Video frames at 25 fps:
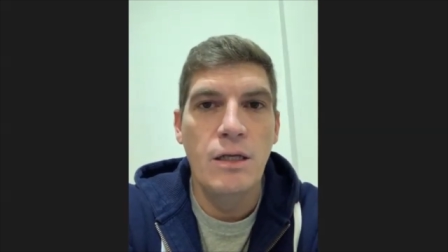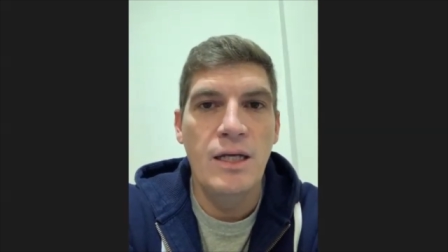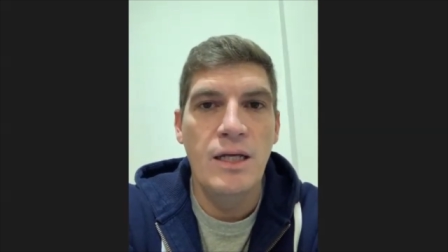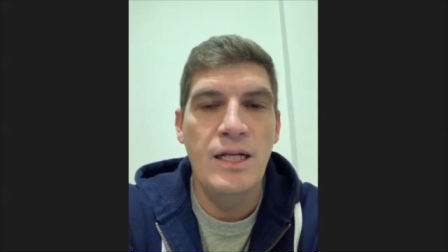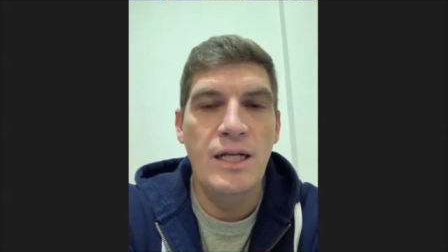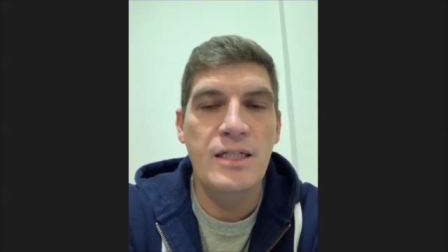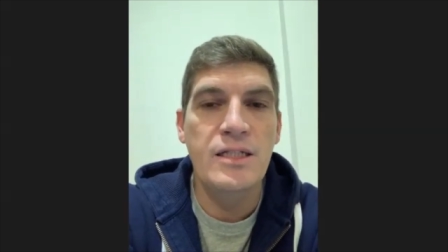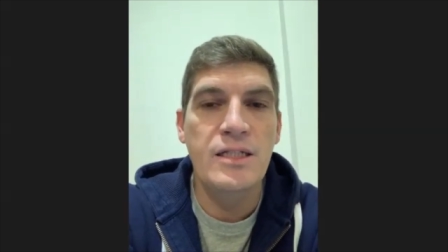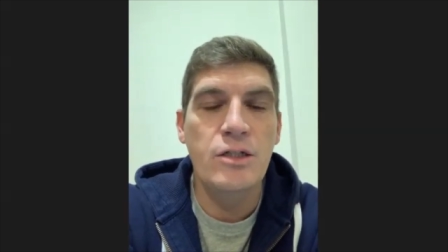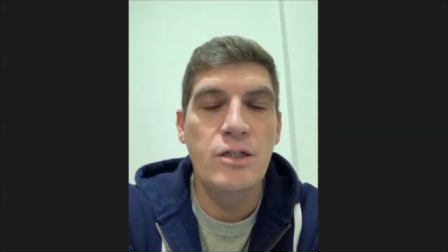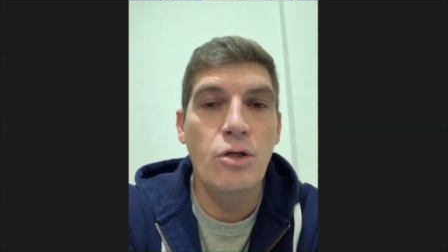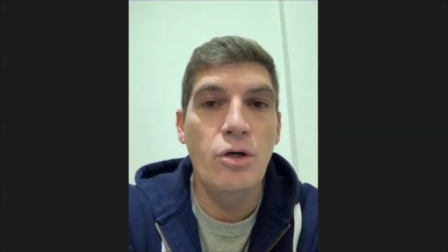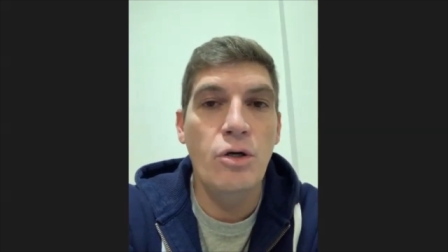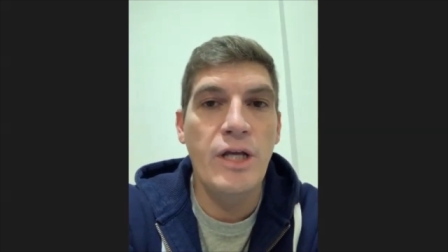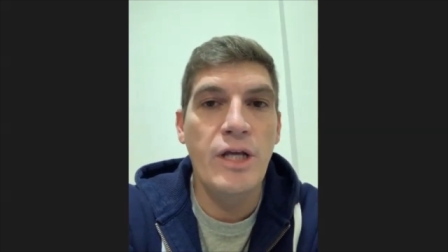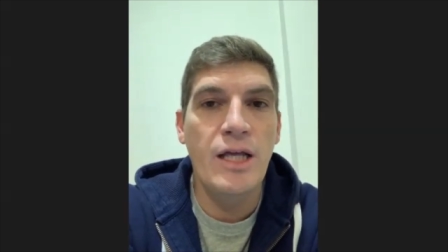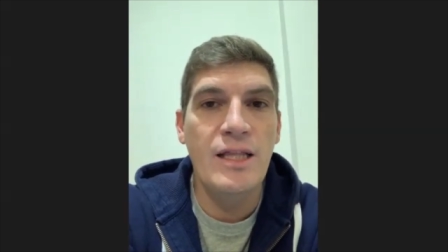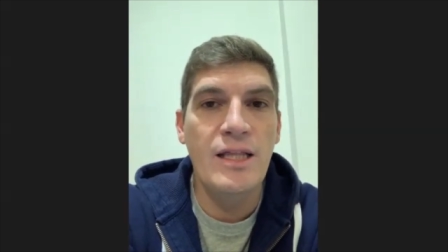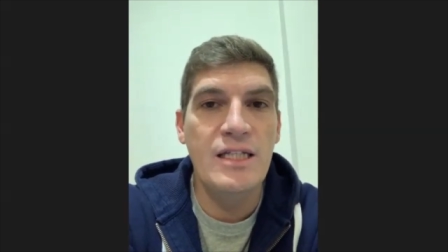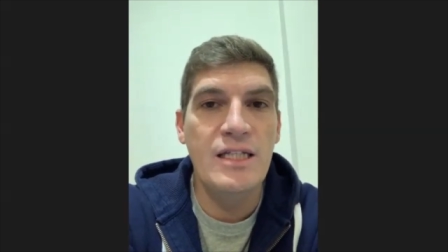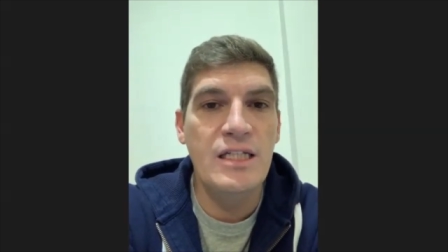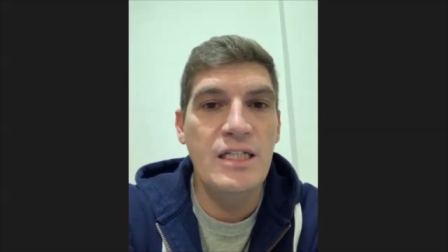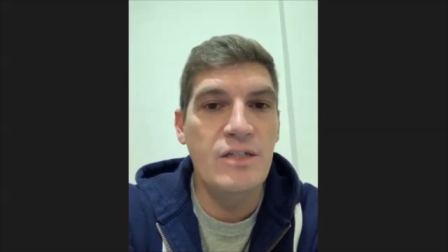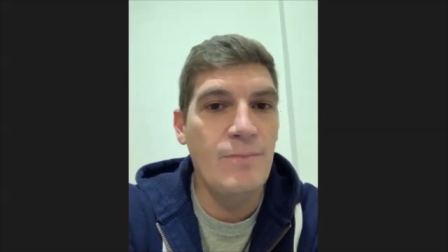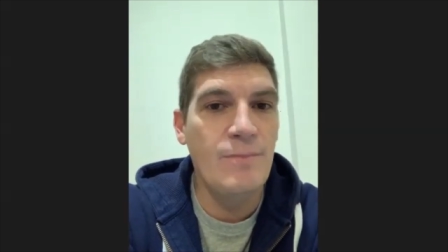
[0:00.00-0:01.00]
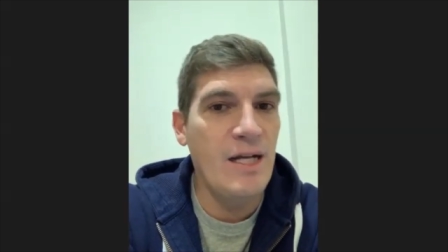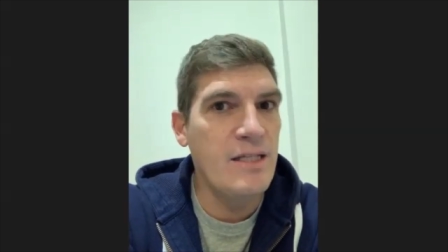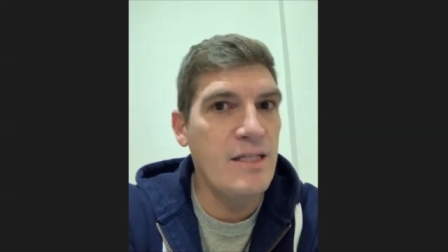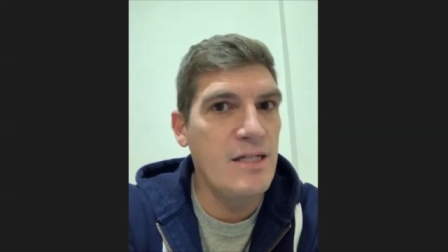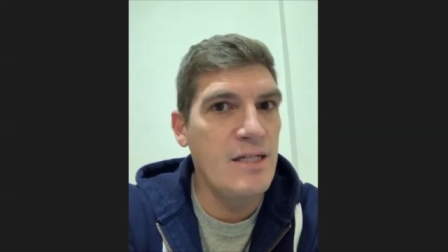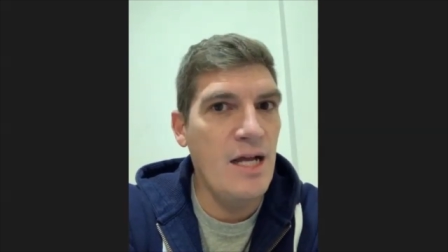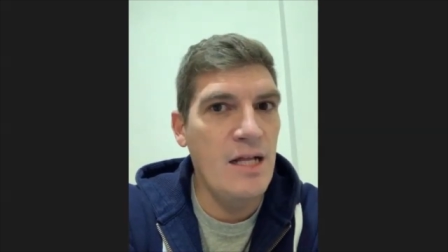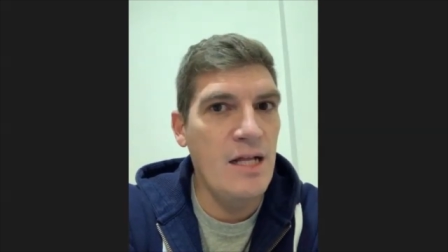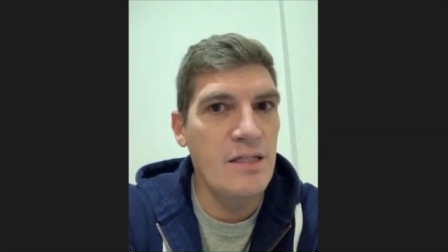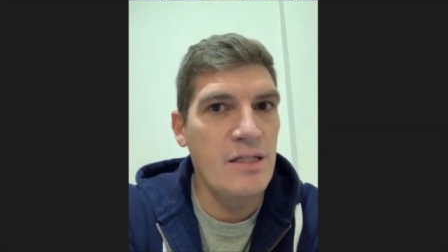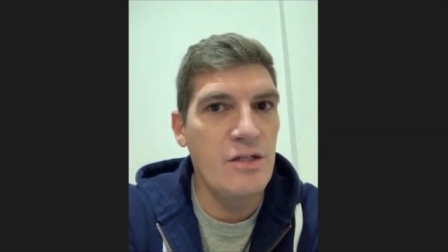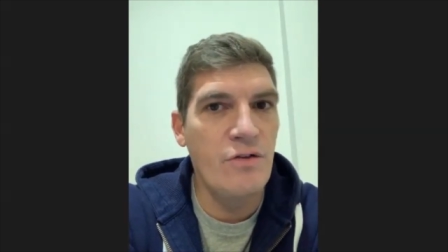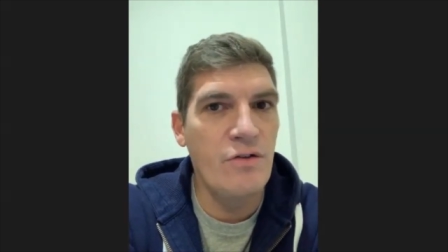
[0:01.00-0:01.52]
And I said, okay, this is my
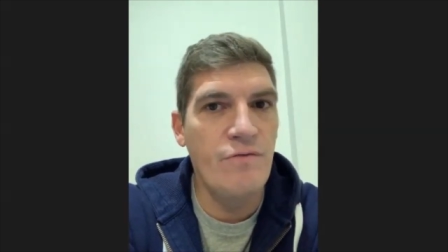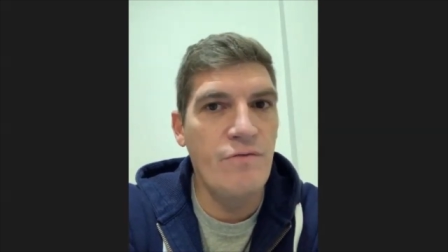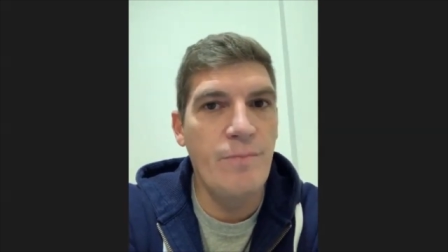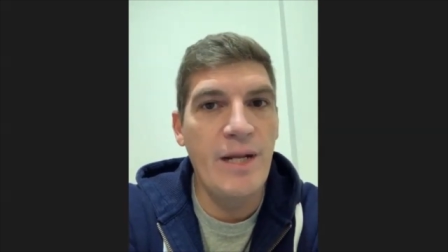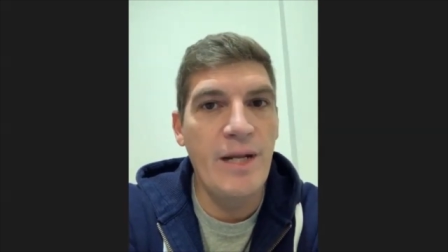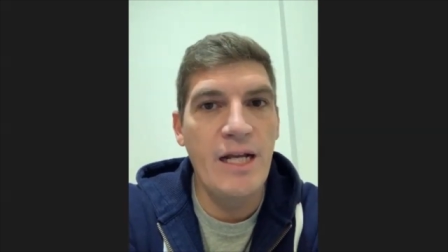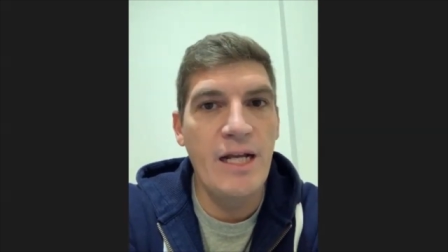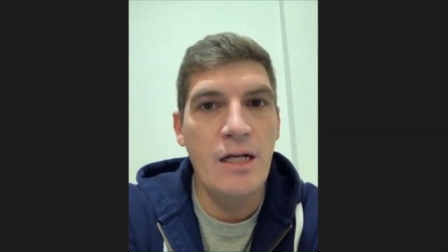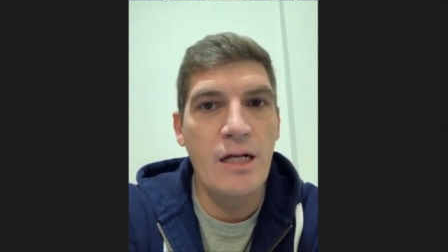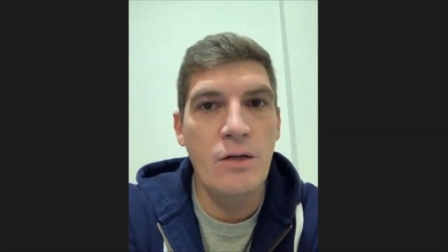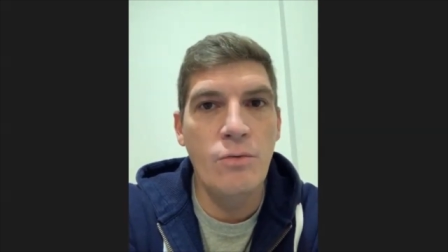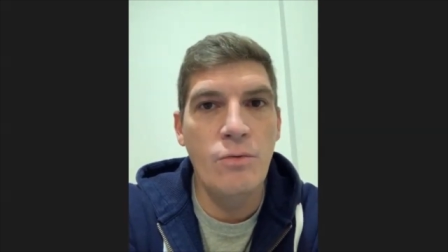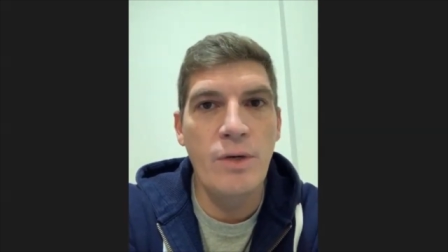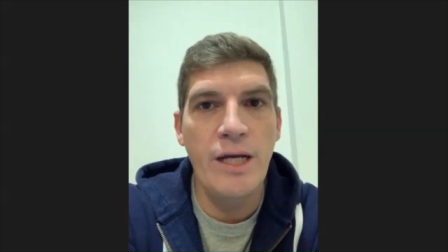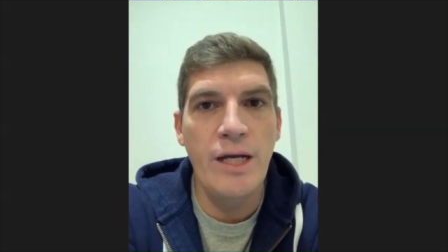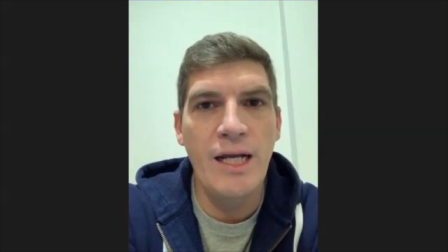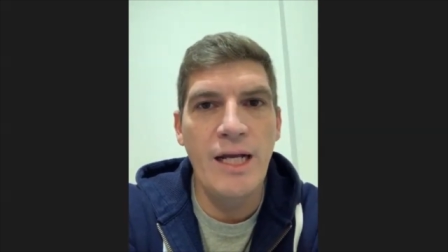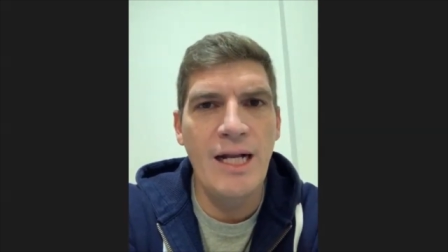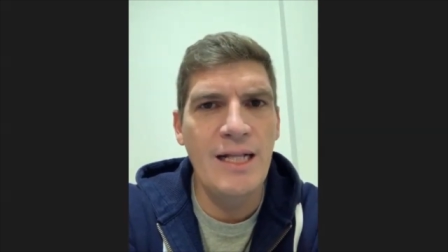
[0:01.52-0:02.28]
chance of breaking away.